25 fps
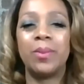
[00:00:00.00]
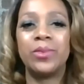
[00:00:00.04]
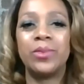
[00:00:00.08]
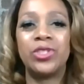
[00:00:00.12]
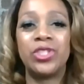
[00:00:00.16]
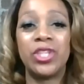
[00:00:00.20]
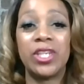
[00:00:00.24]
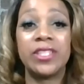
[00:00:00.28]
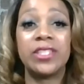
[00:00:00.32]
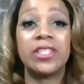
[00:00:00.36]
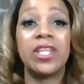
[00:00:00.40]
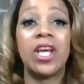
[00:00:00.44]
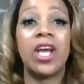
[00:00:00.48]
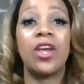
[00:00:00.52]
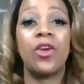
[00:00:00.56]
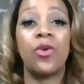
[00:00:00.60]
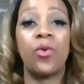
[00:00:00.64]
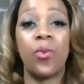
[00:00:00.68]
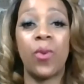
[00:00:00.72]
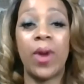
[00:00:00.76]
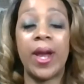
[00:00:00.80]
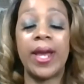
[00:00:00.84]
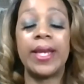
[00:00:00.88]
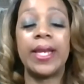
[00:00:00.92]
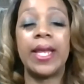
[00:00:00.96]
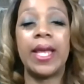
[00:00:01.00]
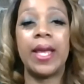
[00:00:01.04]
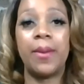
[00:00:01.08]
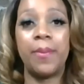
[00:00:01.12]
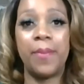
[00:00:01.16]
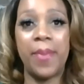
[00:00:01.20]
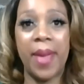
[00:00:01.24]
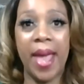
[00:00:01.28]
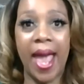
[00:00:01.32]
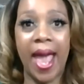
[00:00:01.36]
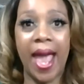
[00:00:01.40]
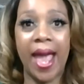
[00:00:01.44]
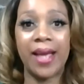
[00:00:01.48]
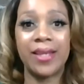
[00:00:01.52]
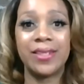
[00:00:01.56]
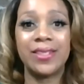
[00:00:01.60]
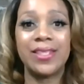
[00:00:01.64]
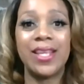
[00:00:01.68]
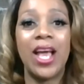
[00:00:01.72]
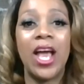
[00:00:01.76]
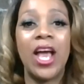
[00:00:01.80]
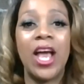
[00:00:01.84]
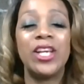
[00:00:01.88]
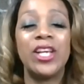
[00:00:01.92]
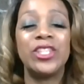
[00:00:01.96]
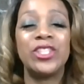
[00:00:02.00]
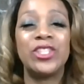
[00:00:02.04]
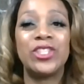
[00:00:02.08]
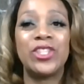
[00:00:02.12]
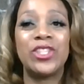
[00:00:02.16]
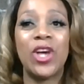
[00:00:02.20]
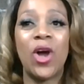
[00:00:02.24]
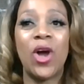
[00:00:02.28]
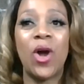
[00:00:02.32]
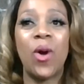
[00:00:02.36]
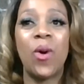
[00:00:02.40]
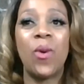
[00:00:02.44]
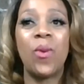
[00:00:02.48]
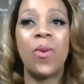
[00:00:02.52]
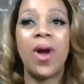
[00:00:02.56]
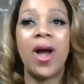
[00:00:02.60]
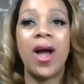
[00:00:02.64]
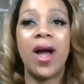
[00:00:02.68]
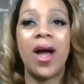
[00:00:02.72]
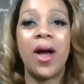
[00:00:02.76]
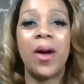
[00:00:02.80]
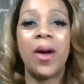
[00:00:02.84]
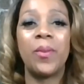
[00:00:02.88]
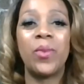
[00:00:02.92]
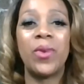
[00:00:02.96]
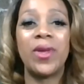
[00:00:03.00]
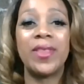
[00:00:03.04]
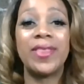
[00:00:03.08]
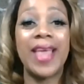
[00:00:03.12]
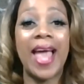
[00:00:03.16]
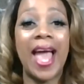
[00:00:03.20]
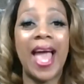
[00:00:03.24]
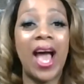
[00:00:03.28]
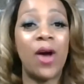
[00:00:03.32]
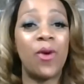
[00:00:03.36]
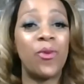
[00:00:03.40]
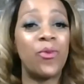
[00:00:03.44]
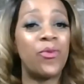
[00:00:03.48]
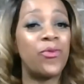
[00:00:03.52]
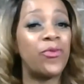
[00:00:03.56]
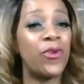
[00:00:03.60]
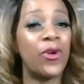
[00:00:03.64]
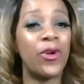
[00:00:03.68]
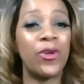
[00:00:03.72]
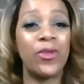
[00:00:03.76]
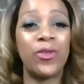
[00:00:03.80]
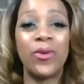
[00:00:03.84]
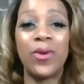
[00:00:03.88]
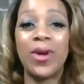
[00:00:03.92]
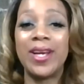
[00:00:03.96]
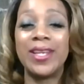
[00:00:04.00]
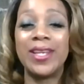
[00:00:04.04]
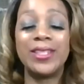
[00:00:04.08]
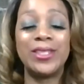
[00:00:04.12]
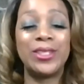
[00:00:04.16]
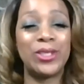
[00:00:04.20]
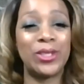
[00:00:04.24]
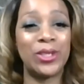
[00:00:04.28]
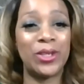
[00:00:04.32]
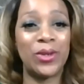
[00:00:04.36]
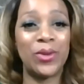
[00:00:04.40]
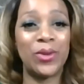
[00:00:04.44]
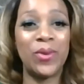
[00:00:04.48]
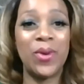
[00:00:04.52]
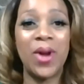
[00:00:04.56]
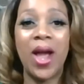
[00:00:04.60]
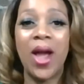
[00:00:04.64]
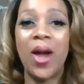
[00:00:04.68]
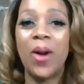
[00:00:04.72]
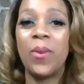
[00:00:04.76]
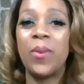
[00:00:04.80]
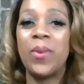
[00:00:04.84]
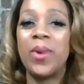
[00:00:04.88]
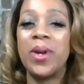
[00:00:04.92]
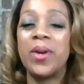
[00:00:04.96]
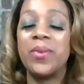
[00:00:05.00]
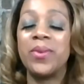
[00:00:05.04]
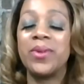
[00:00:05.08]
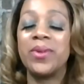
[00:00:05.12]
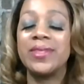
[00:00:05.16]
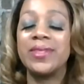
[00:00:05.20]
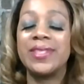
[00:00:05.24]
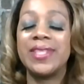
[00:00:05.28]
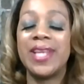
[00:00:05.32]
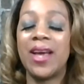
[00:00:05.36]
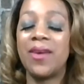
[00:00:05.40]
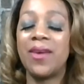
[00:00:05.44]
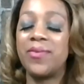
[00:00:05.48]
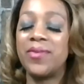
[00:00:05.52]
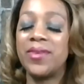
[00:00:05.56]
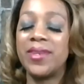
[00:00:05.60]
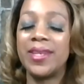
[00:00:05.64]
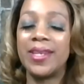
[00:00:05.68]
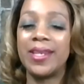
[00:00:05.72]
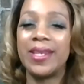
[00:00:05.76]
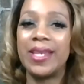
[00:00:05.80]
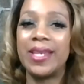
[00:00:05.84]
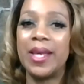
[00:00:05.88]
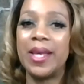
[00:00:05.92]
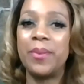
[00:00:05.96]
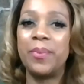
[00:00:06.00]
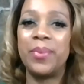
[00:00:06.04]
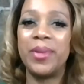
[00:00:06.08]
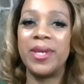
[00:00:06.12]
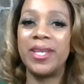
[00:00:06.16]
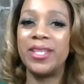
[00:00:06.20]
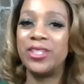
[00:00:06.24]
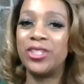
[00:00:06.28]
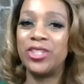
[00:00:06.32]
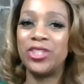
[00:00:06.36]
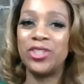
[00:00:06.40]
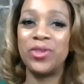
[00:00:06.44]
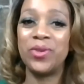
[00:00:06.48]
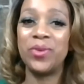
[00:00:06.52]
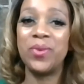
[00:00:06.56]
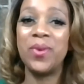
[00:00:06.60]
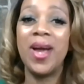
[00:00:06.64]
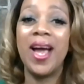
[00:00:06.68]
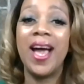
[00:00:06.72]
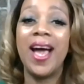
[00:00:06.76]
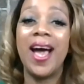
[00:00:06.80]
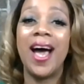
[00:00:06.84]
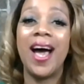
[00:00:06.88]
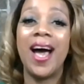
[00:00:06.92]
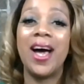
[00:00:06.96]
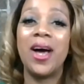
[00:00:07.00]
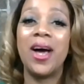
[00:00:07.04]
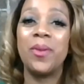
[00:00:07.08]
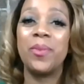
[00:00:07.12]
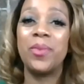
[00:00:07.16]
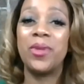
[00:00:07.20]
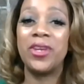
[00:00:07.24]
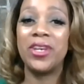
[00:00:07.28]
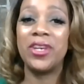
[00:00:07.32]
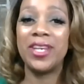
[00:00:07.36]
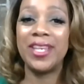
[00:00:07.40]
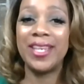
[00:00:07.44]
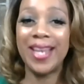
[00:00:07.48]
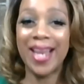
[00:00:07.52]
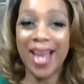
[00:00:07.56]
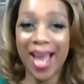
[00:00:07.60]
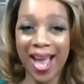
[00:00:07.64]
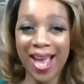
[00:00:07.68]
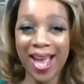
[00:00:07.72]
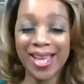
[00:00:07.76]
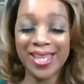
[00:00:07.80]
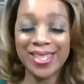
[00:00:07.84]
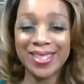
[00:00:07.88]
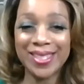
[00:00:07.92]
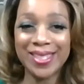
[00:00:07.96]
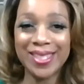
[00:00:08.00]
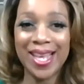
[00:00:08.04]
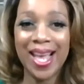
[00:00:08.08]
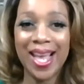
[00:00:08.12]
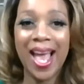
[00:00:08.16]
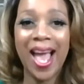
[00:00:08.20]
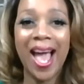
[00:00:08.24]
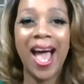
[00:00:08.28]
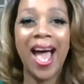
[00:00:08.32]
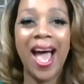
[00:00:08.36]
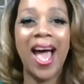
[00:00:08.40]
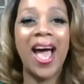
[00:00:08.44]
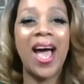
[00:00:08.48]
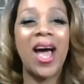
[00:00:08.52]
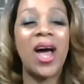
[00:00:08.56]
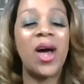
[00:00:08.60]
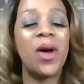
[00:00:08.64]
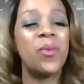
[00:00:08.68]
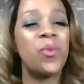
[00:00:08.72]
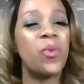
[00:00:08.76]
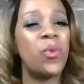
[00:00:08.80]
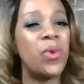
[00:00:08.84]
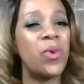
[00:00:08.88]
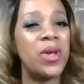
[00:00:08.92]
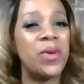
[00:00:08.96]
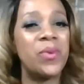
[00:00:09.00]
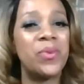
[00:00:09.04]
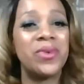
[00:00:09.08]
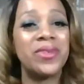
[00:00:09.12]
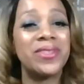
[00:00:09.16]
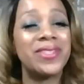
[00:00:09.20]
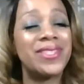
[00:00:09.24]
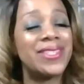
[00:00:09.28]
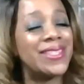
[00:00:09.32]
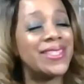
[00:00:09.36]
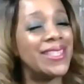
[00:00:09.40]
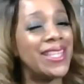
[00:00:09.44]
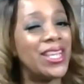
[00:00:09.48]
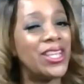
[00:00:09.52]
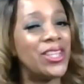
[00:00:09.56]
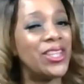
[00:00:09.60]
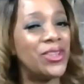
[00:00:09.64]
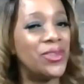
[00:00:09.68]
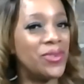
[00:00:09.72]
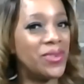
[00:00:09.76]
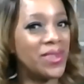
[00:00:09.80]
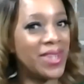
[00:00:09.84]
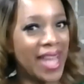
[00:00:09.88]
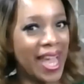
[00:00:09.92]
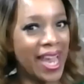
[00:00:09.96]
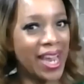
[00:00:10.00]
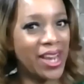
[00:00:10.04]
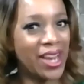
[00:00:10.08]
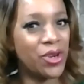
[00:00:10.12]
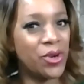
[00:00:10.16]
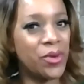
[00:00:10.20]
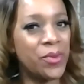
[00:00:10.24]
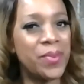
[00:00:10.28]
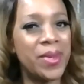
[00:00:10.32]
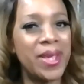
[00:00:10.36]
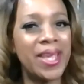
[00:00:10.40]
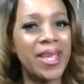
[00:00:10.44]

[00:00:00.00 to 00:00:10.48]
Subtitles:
just a great impact. So without further ado, we will definitely bid you good night. We will see you later